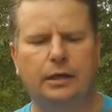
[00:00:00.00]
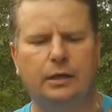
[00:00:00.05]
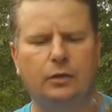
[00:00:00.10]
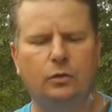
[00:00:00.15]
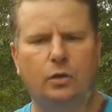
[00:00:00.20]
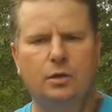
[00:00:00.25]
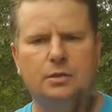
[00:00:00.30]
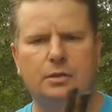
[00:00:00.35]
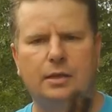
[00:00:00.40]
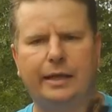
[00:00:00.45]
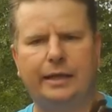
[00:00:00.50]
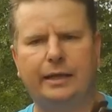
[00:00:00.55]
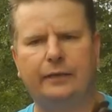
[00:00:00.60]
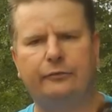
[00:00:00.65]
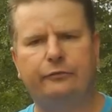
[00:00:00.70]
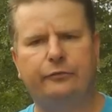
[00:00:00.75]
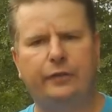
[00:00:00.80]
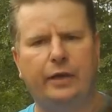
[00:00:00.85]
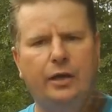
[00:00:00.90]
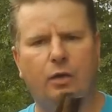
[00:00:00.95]
It looks like
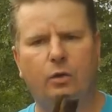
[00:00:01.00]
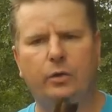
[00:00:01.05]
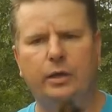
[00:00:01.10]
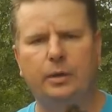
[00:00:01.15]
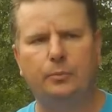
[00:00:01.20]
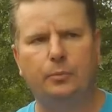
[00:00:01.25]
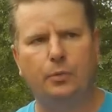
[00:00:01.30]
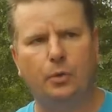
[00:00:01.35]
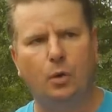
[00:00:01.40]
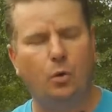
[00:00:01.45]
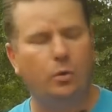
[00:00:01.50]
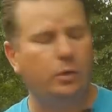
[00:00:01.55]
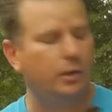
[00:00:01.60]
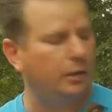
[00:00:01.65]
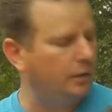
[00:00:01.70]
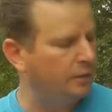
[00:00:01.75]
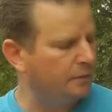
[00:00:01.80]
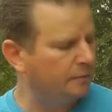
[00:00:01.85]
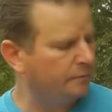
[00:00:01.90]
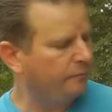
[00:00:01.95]
it failed, it
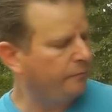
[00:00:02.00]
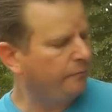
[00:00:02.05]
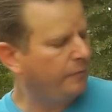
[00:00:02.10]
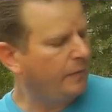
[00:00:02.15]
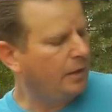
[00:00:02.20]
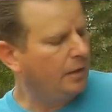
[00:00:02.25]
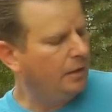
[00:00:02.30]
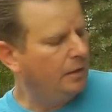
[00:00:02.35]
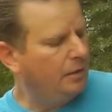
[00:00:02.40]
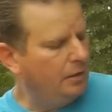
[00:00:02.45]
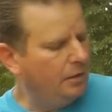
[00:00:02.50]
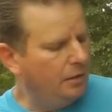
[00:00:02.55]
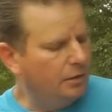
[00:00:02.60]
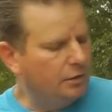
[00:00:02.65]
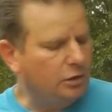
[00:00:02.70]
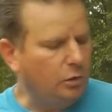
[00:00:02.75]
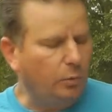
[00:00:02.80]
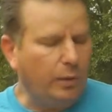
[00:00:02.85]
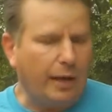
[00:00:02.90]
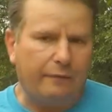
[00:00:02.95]
broke,
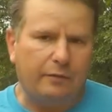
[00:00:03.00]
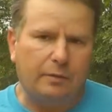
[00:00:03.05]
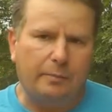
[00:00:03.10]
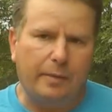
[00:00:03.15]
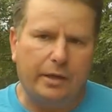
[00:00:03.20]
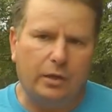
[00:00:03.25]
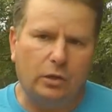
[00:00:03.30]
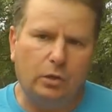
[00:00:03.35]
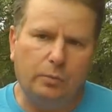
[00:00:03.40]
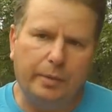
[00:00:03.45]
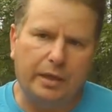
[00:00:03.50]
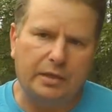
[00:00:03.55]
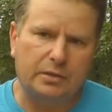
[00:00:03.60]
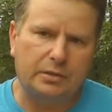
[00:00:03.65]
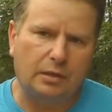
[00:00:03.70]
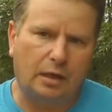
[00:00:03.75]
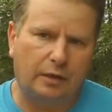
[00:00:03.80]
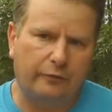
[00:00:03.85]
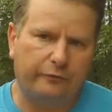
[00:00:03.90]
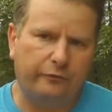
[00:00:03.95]
so we have to make a new
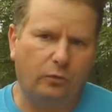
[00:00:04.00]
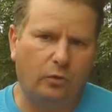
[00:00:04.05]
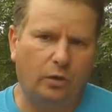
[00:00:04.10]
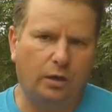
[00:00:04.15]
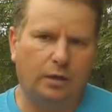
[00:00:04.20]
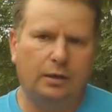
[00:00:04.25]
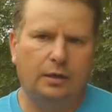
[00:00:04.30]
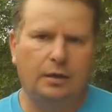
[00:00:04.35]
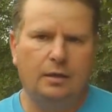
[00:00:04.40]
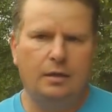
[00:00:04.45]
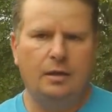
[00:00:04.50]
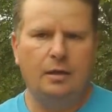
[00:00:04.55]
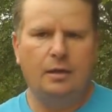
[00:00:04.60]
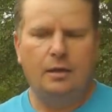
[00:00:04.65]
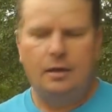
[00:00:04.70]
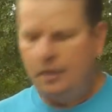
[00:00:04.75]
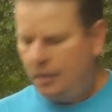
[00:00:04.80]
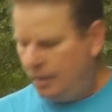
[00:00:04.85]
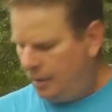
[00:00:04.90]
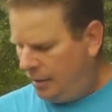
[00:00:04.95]
buttstock for it.
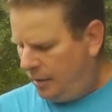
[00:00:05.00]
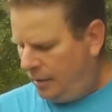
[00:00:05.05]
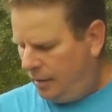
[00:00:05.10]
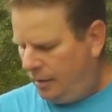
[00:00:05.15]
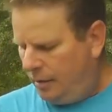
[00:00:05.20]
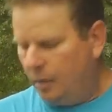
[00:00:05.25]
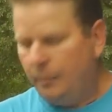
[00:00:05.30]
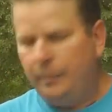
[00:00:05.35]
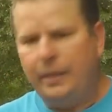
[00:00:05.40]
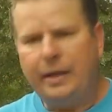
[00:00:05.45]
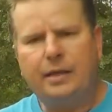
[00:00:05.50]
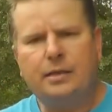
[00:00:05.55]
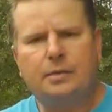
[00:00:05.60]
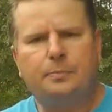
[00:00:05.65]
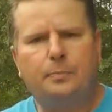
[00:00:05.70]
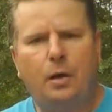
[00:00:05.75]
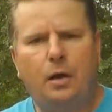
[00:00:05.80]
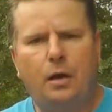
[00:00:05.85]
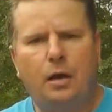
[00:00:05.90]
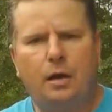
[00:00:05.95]
The
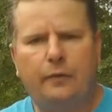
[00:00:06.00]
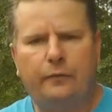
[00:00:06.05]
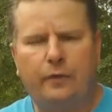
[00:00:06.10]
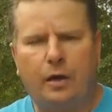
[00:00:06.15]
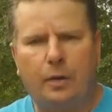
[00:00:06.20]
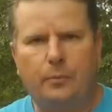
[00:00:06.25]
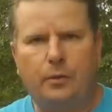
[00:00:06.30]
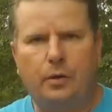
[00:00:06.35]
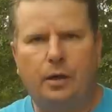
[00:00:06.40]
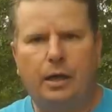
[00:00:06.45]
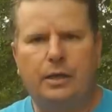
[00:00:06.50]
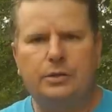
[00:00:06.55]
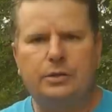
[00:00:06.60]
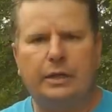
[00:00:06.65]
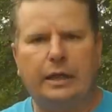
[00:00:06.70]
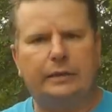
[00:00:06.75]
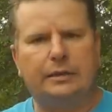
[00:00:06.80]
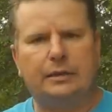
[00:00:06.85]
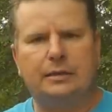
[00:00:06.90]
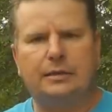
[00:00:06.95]
biggest part of our
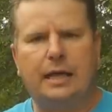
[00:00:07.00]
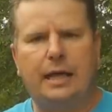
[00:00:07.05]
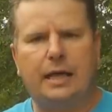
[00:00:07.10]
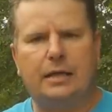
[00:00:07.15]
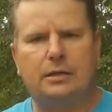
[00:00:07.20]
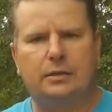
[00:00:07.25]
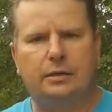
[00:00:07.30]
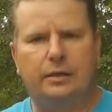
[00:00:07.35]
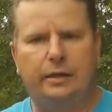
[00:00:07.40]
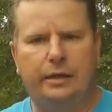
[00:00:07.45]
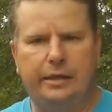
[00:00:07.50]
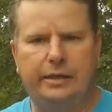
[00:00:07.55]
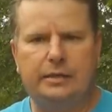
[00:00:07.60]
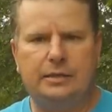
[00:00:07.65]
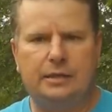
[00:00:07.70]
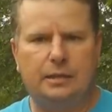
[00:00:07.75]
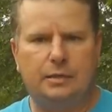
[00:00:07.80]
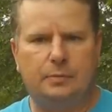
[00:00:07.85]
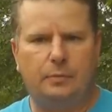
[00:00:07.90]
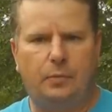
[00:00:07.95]
project is actually the
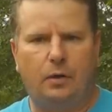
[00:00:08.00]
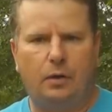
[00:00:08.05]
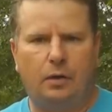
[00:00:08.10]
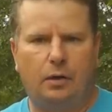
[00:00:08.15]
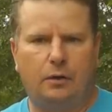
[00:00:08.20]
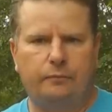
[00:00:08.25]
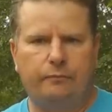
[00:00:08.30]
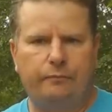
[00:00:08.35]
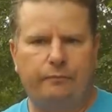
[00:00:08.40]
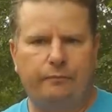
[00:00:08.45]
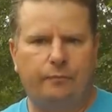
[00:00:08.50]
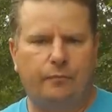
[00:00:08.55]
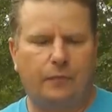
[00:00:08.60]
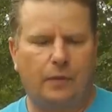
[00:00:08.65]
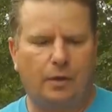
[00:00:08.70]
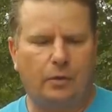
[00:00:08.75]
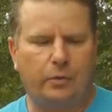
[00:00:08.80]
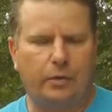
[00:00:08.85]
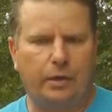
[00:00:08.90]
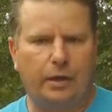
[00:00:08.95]
easiest part,
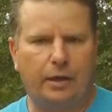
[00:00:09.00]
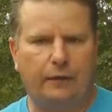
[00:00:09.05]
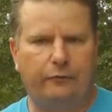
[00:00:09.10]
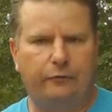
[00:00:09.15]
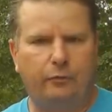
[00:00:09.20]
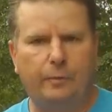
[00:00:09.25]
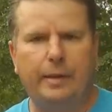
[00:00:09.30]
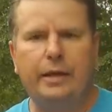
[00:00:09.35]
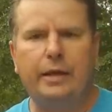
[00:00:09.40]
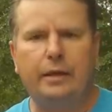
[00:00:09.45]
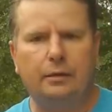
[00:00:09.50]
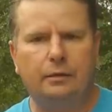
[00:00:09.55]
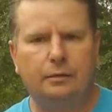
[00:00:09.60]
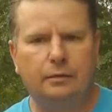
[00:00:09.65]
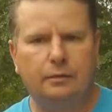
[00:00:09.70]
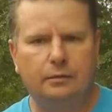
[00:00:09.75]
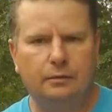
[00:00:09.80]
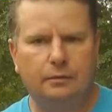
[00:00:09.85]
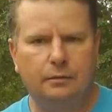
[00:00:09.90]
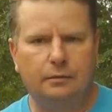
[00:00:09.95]
okay, for me.
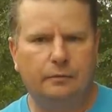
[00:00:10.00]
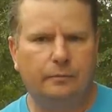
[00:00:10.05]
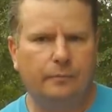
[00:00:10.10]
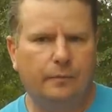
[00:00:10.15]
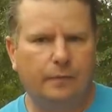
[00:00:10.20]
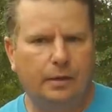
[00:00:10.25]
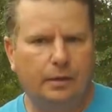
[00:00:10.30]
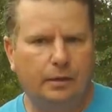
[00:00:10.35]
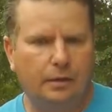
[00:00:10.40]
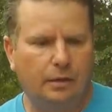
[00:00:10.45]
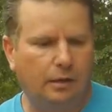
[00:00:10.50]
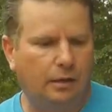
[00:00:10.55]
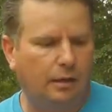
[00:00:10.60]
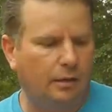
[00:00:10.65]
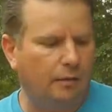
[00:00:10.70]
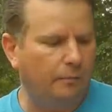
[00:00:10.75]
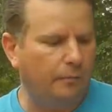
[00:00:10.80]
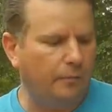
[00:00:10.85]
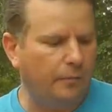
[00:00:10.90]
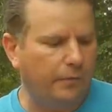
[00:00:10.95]

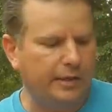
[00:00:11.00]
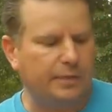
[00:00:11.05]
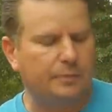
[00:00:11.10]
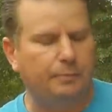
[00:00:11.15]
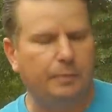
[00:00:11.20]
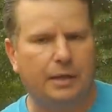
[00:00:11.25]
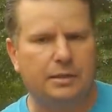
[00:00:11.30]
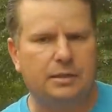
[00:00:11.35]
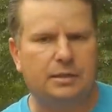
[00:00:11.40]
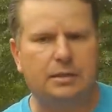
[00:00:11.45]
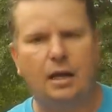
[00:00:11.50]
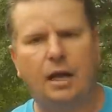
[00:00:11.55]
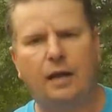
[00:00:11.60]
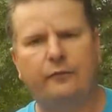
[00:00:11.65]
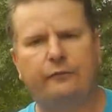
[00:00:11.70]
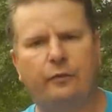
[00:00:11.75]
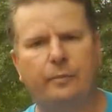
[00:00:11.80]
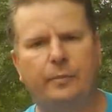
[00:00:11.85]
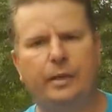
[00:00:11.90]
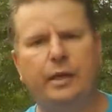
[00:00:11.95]
Um, this
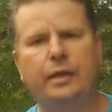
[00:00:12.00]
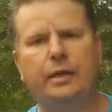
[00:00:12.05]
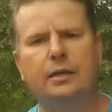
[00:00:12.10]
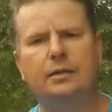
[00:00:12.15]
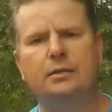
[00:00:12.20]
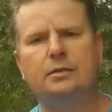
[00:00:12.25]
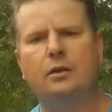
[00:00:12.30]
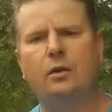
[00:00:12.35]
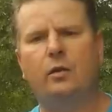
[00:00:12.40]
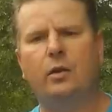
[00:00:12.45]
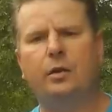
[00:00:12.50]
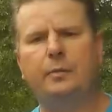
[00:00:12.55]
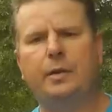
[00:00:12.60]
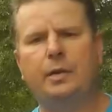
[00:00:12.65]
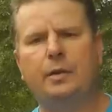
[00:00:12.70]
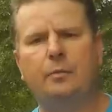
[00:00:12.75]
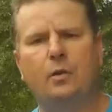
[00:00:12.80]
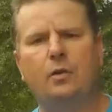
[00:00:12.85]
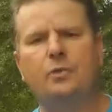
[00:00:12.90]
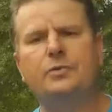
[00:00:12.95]
buttstock for me is going to
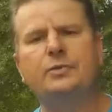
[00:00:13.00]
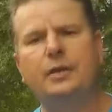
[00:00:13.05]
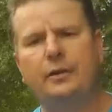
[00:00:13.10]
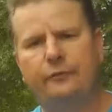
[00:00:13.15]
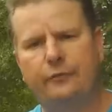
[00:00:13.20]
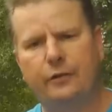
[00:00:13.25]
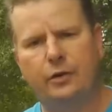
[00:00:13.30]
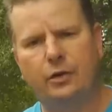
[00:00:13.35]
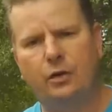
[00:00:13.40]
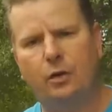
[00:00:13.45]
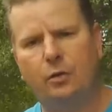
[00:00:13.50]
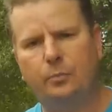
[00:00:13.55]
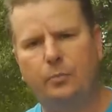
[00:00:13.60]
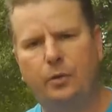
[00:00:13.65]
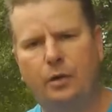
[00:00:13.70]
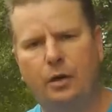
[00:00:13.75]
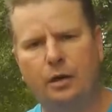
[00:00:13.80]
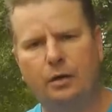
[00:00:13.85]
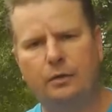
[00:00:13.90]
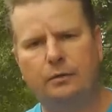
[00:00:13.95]
be the most difficult
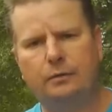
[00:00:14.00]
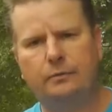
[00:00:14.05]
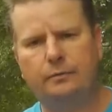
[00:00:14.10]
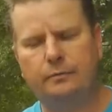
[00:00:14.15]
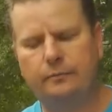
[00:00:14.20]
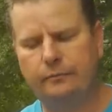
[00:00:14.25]
part.